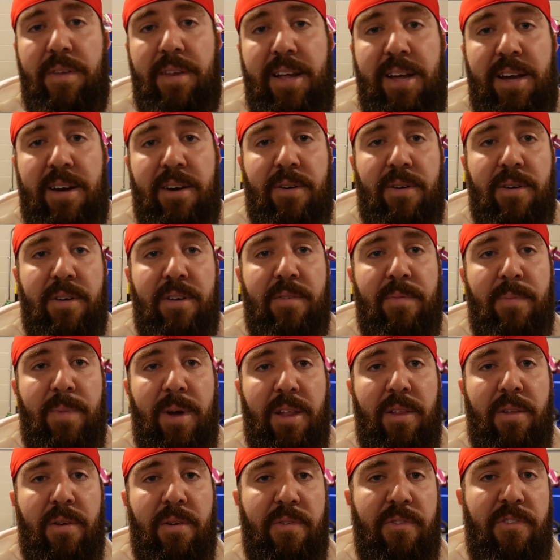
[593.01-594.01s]
Now on
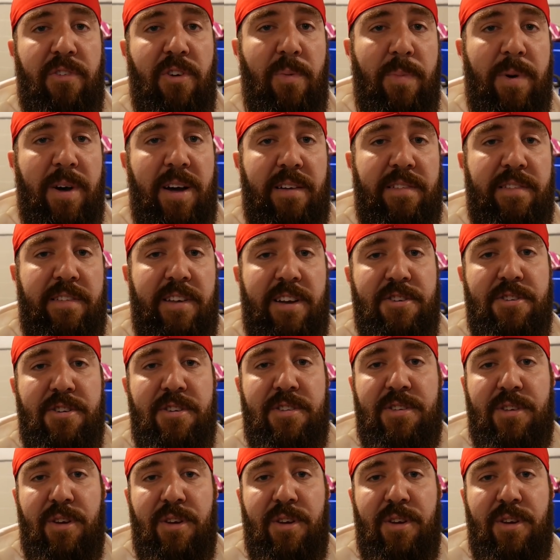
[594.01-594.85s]
my little soapbox session.